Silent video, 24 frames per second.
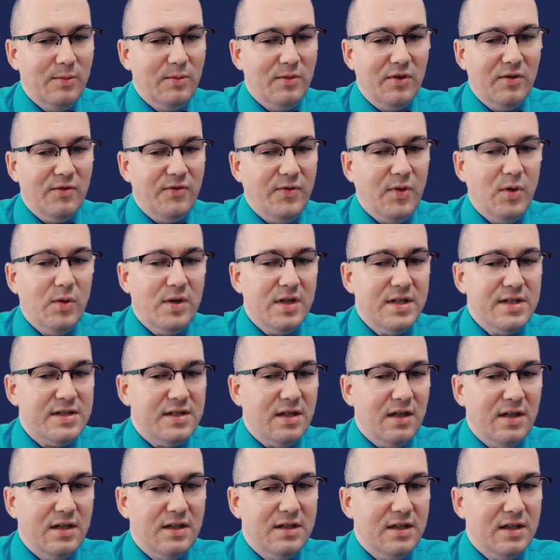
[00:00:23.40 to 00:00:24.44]
Focus
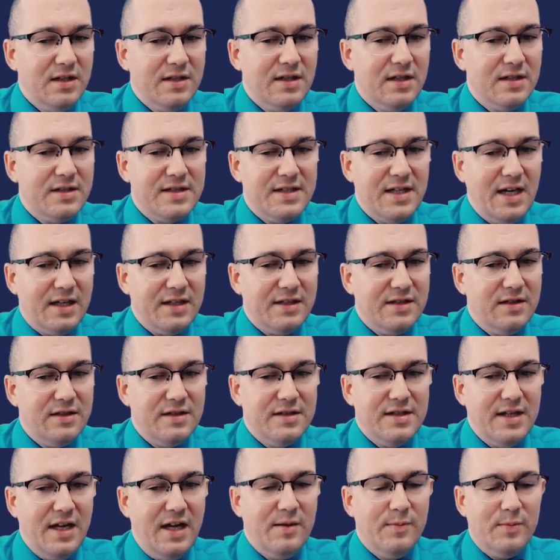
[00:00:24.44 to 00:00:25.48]
on the
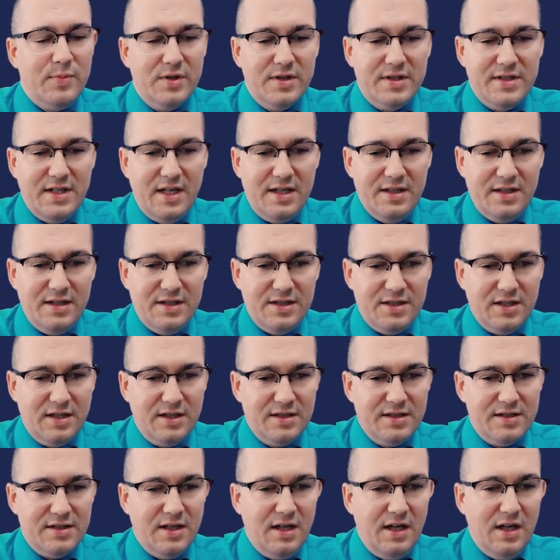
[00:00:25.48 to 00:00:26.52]
sectors and
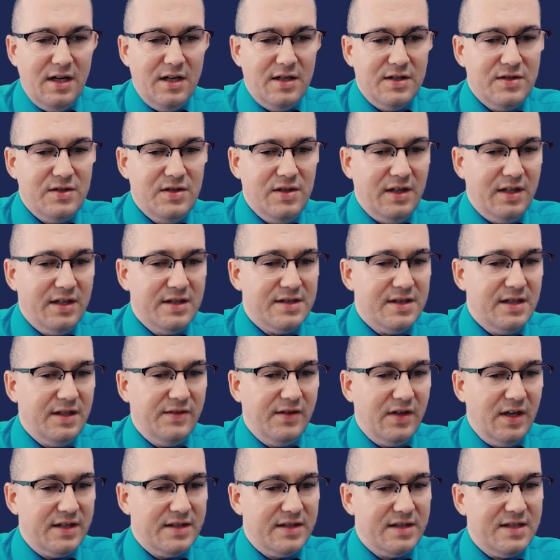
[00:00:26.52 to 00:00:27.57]
percentages. So you can see you've
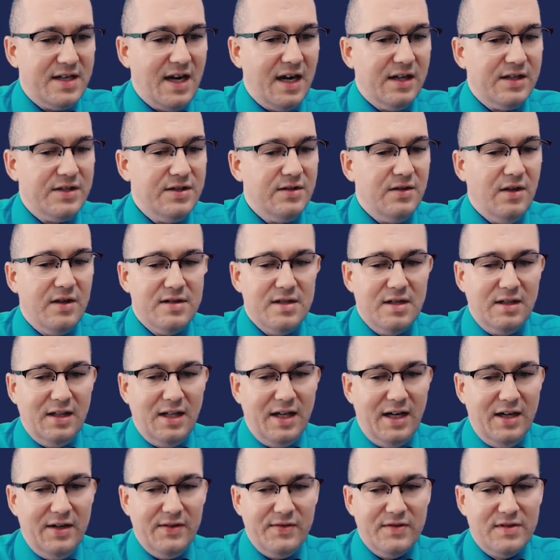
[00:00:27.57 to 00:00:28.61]
got sector on the
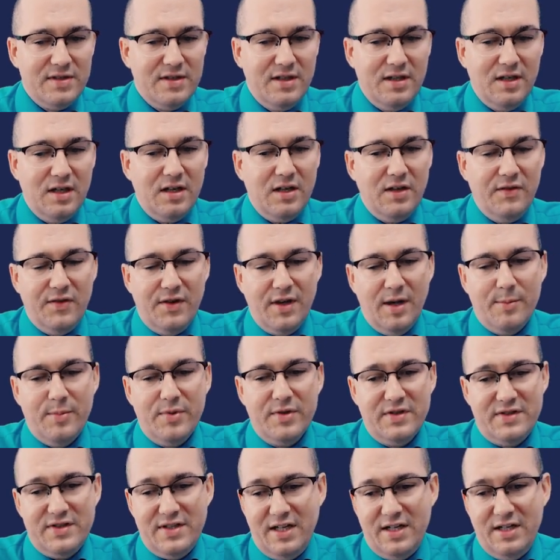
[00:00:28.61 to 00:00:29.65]
left, you've got
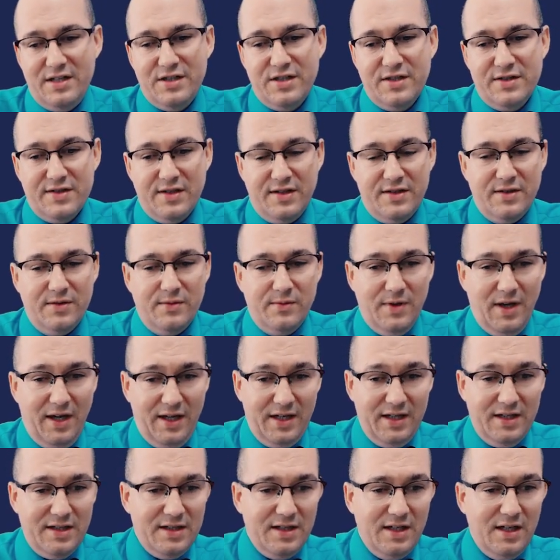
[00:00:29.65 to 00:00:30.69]
percentages on the
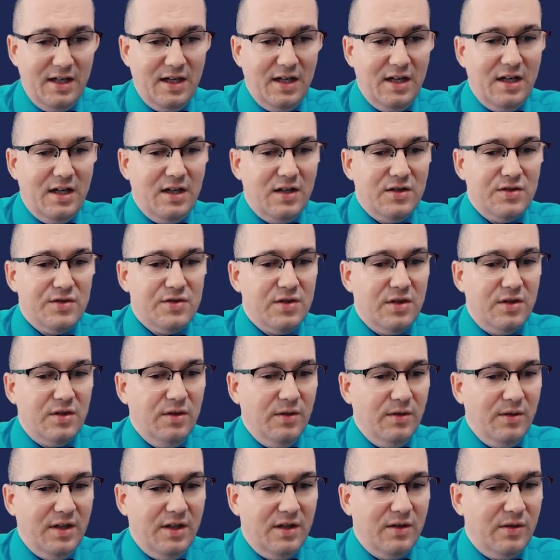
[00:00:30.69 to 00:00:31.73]
right.
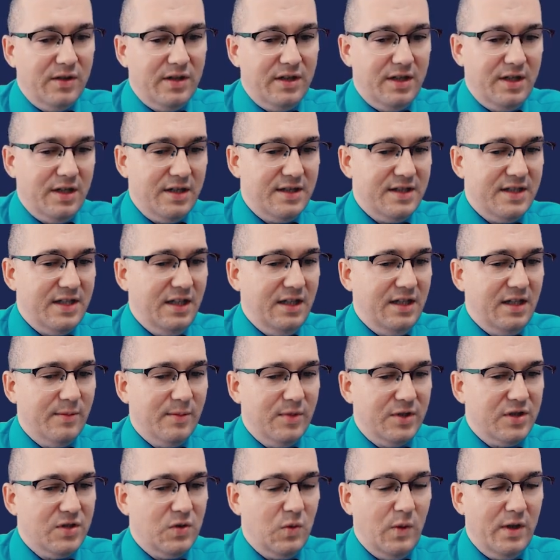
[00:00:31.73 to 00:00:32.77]
So, you can see number
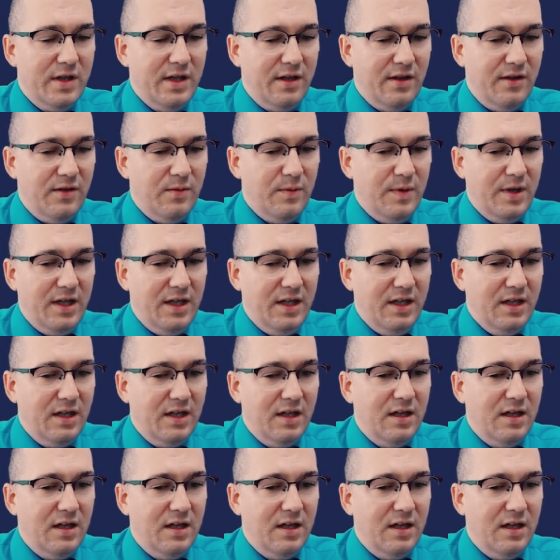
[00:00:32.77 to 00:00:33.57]
23,